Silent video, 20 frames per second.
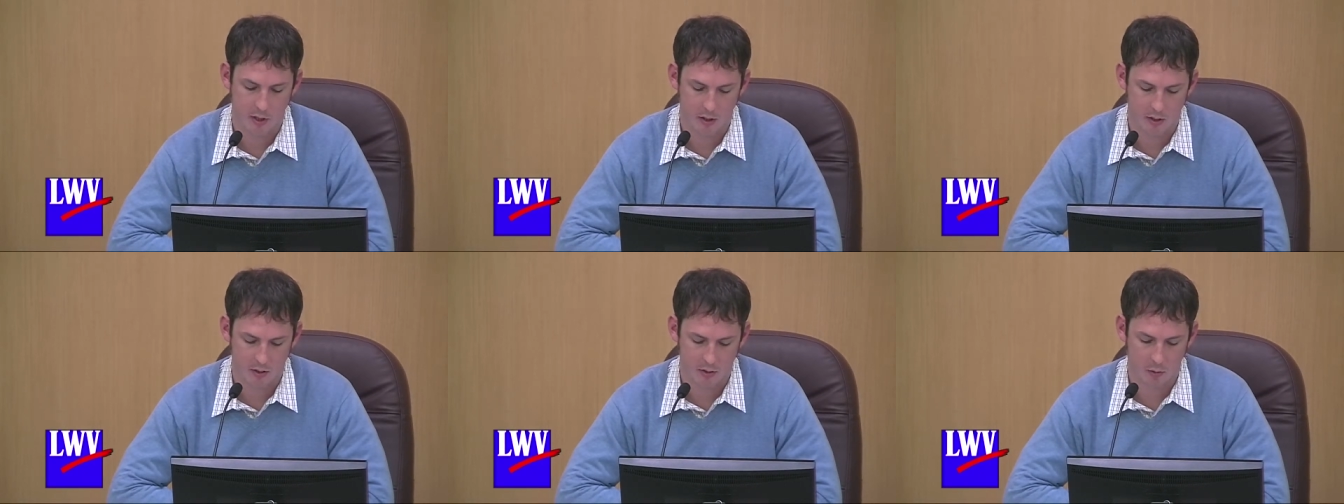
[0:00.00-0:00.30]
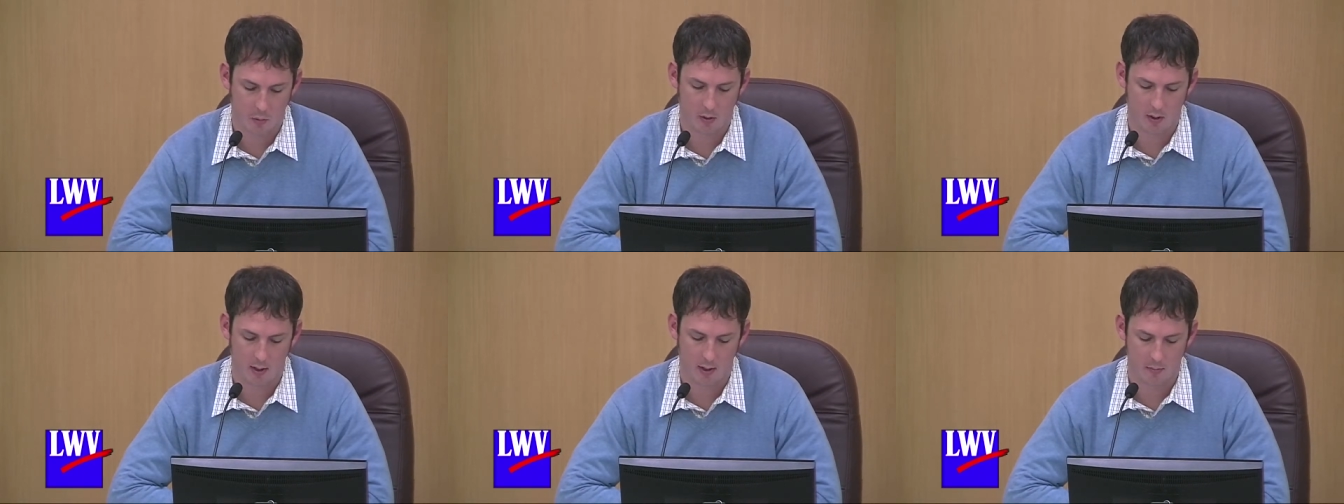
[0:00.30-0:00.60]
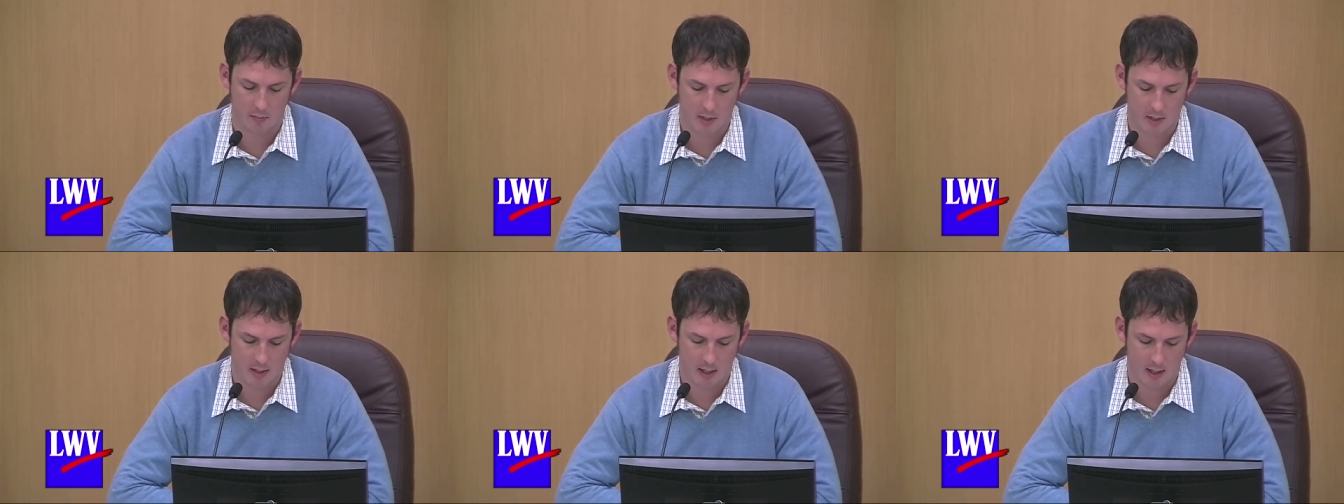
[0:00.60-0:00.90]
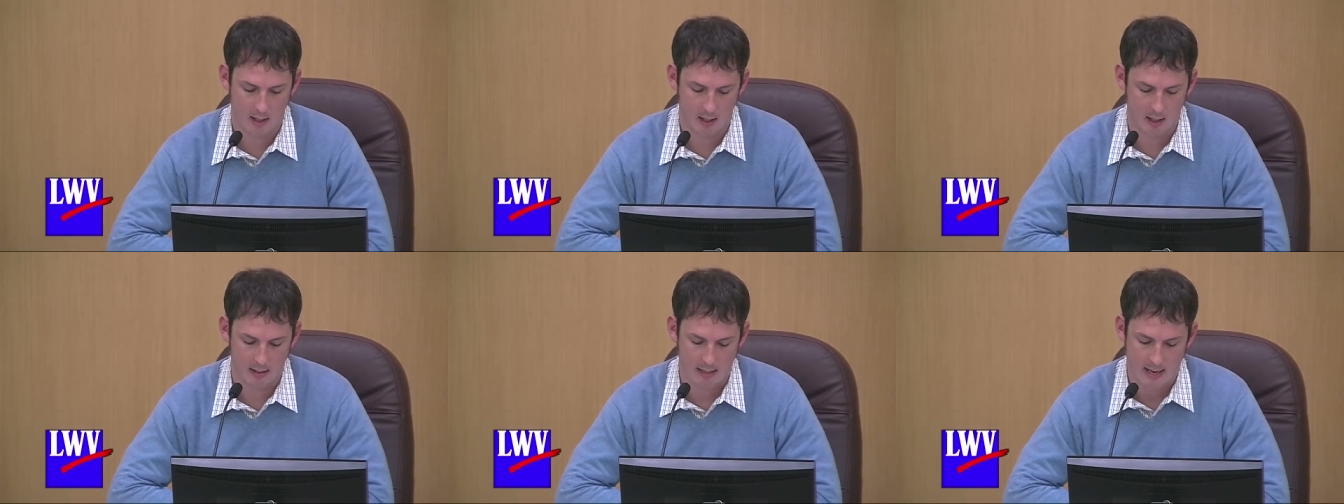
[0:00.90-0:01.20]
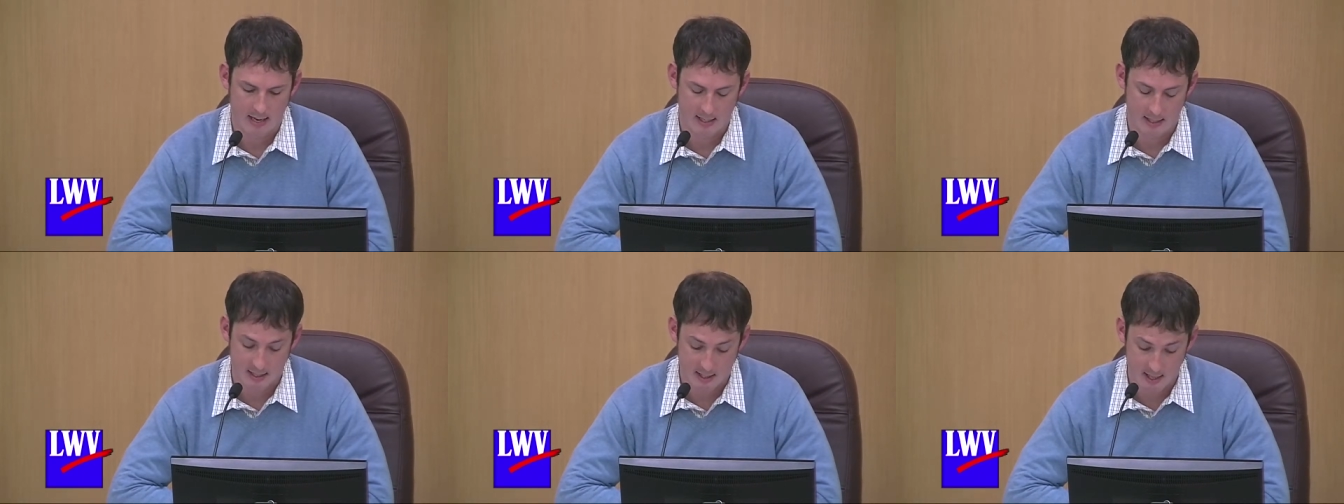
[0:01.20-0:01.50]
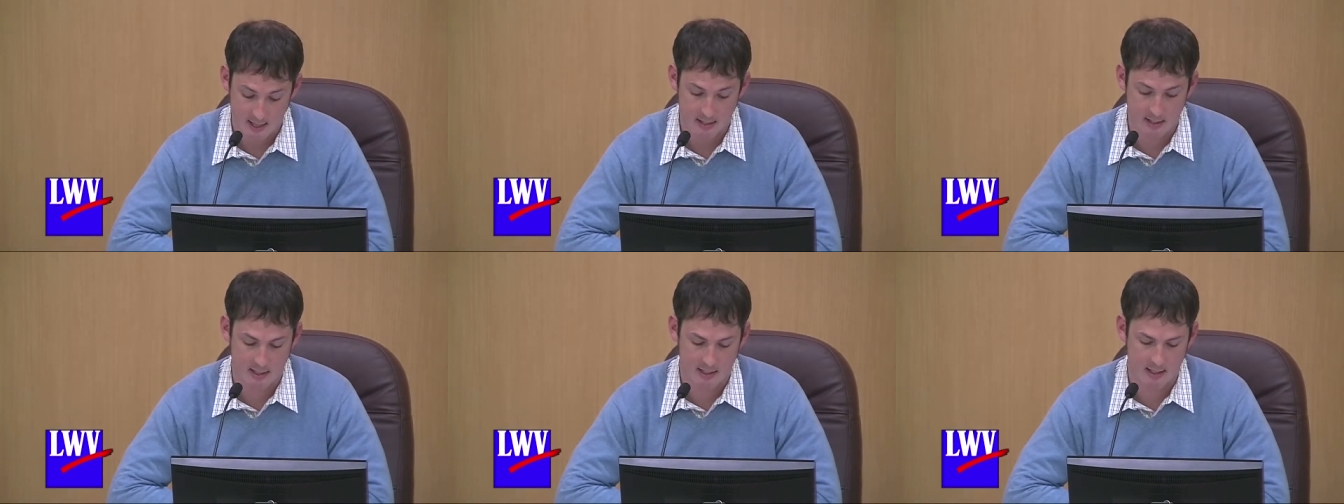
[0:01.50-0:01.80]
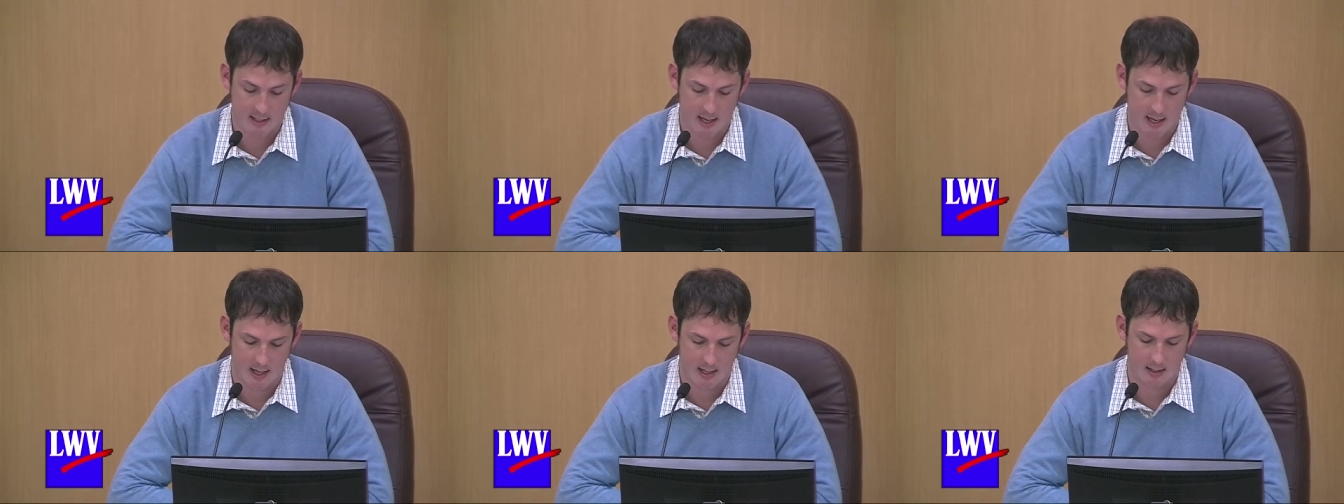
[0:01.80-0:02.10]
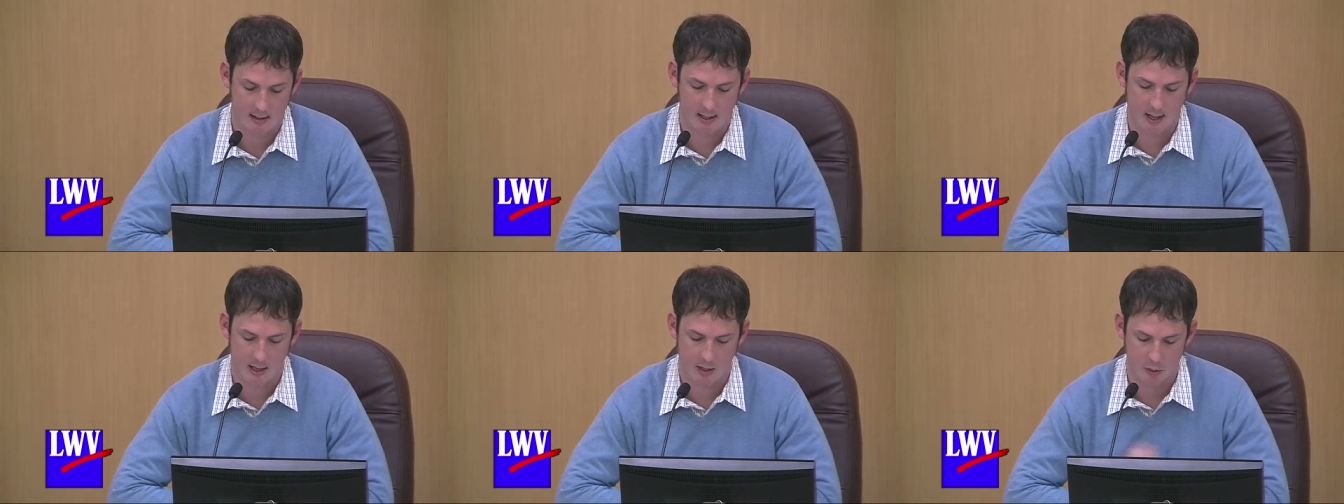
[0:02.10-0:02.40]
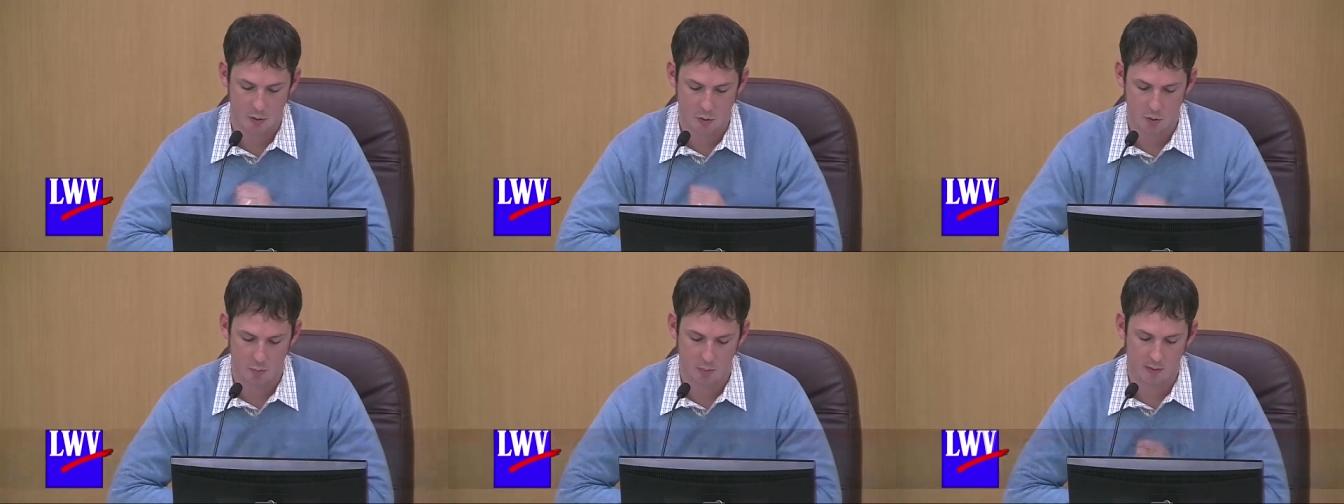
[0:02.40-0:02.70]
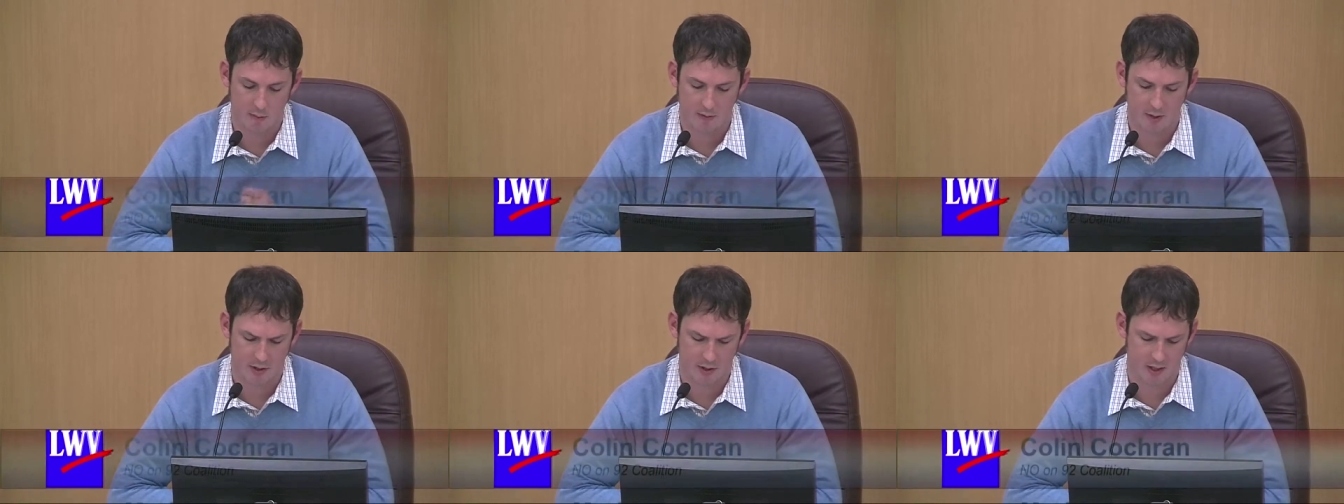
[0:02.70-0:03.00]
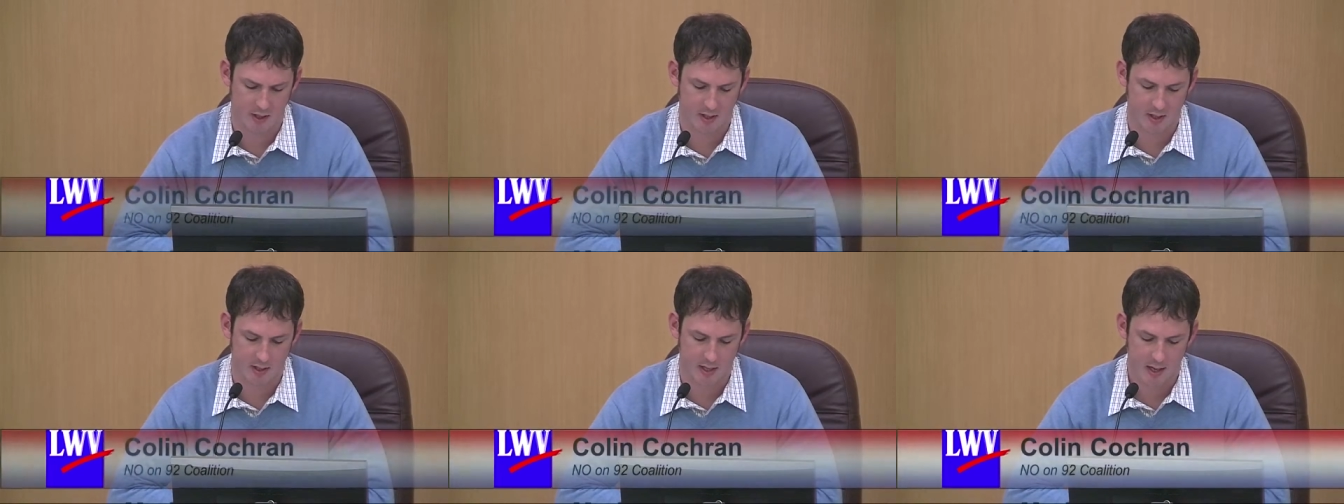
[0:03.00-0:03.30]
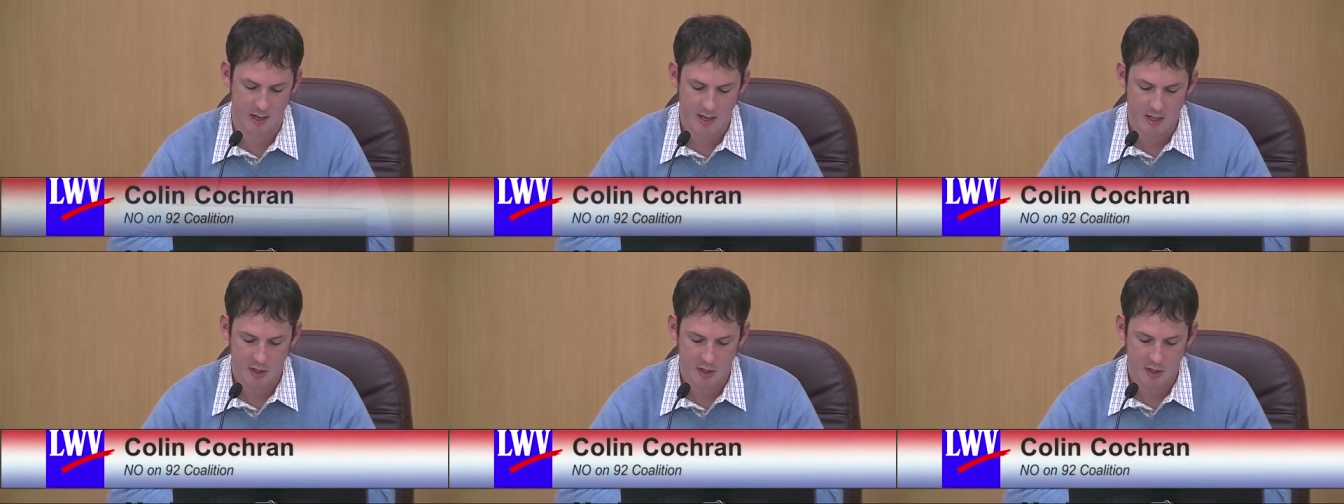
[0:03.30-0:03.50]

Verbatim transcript: Consortium study that does say that new provisions